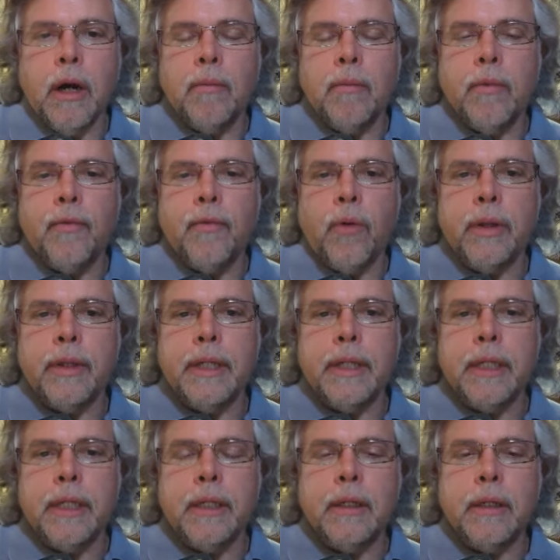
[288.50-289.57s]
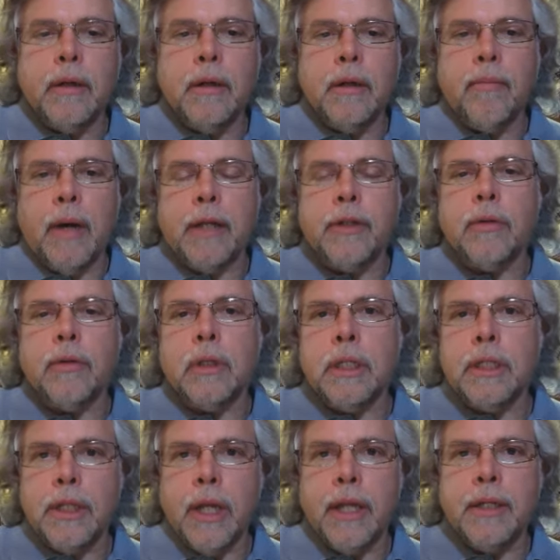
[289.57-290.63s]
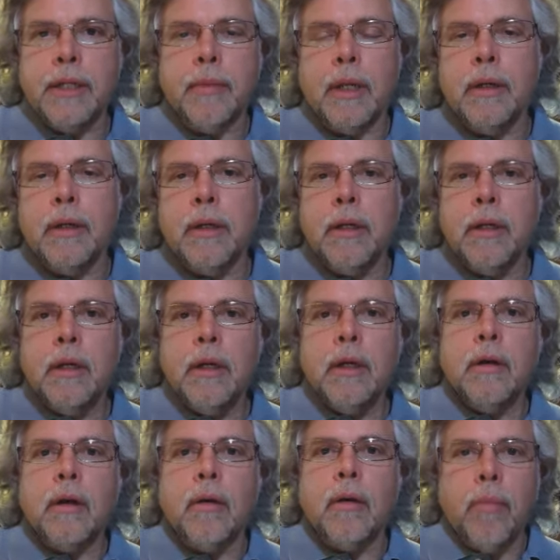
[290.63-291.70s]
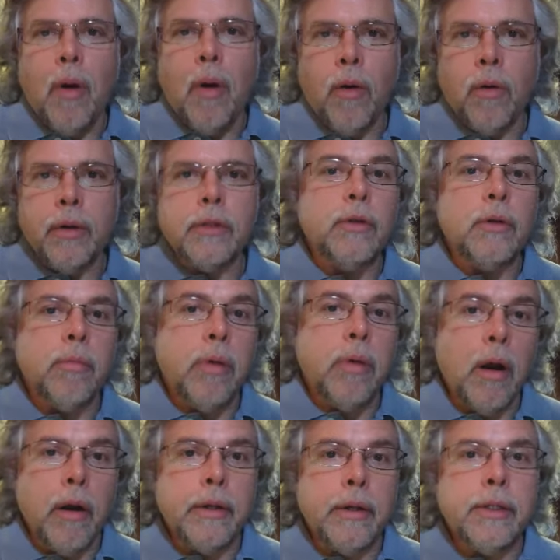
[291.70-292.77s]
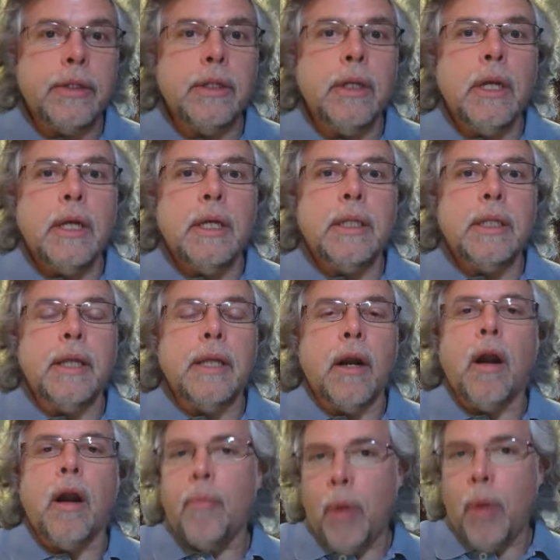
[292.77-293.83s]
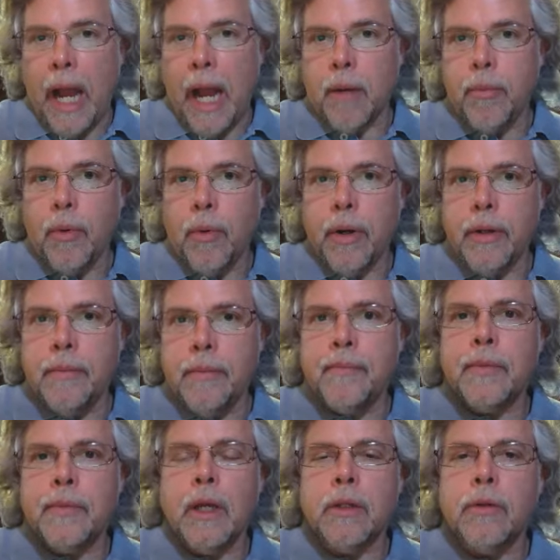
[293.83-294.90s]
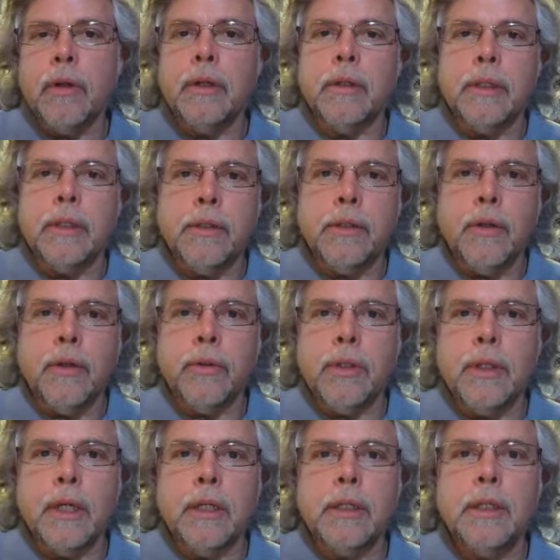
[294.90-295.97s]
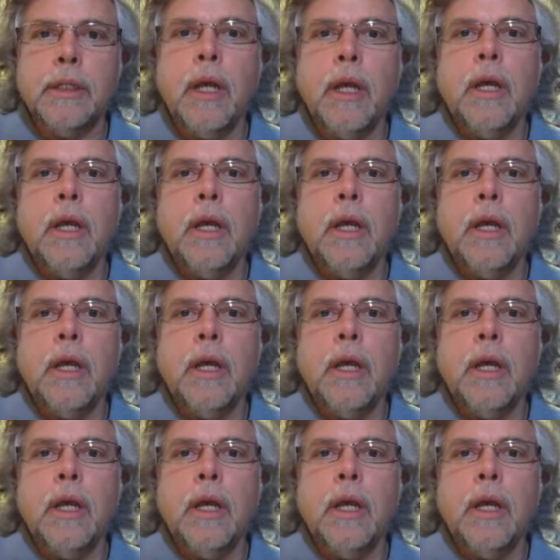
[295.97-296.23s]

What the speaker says: For the module assessment components or parts that are on Blackboard, that's where you'll need those things,